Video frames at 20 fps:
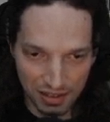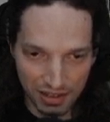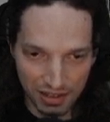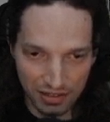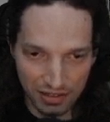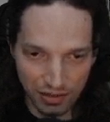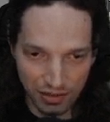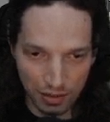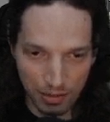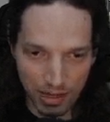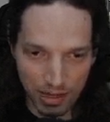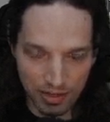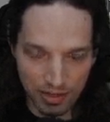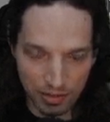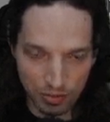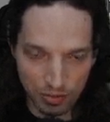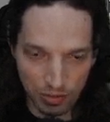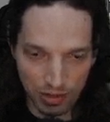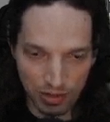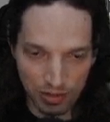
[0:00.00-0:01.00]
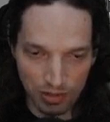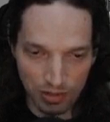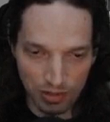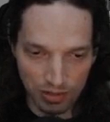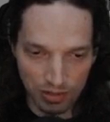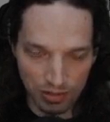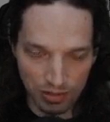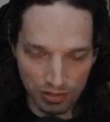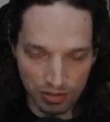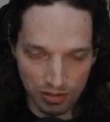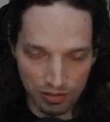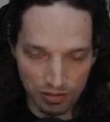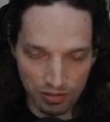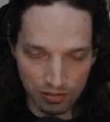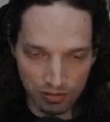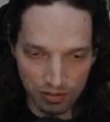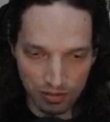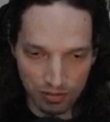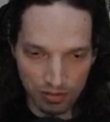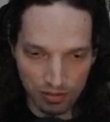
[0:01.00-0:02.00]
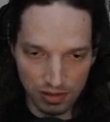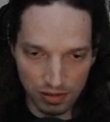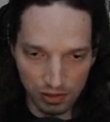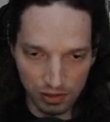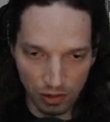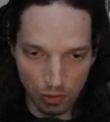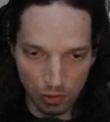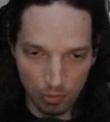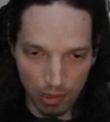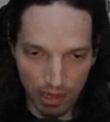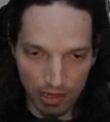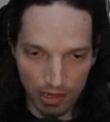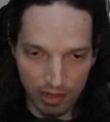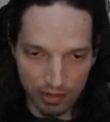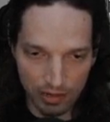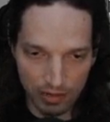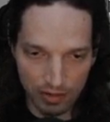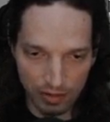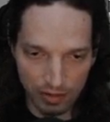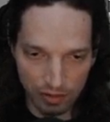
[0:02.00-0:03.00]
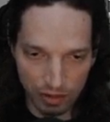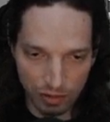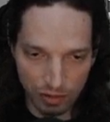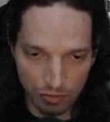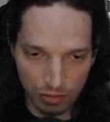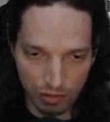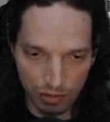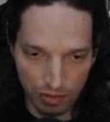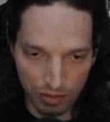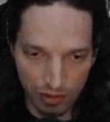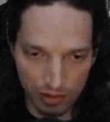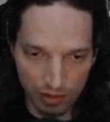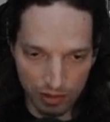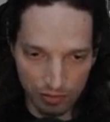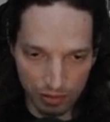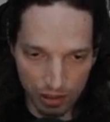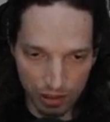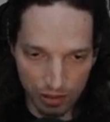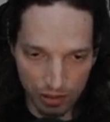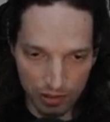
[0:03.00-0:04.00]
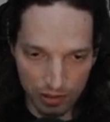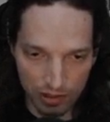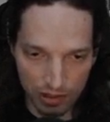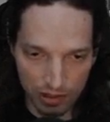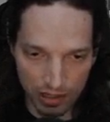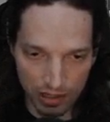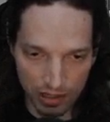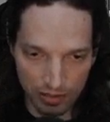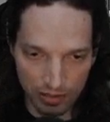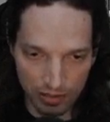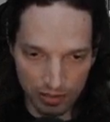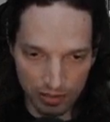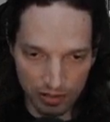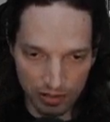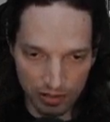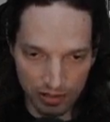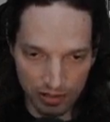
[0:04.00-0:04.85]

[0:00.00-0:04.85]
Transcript: Alright, so I'll make this one a low pass and I'll just pull the frequency down.